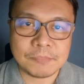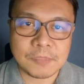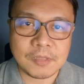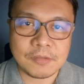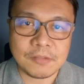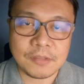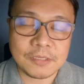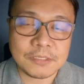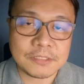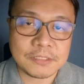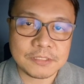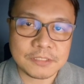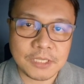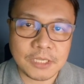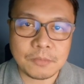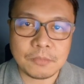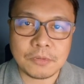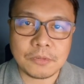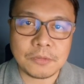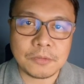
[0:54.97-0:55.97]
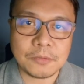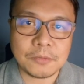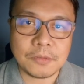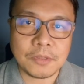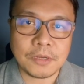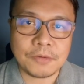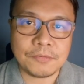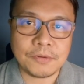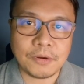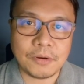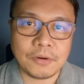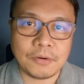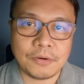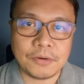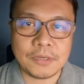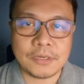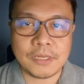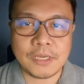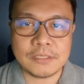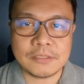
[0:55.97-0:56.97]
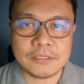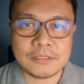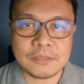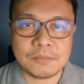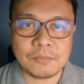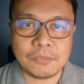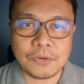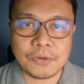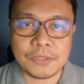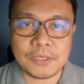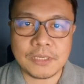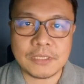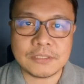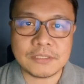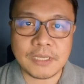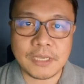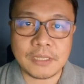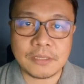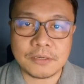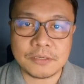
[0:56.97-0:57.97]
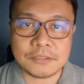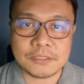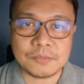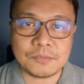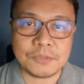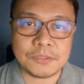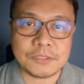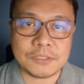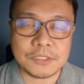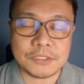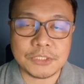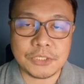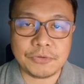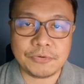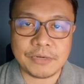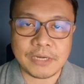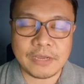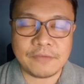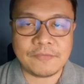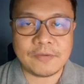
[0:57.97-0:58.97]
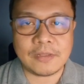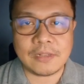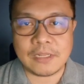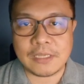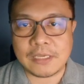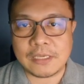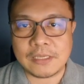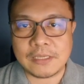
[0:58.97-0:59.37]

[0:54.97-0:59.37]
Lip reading: This table organizes employees and customers geographically.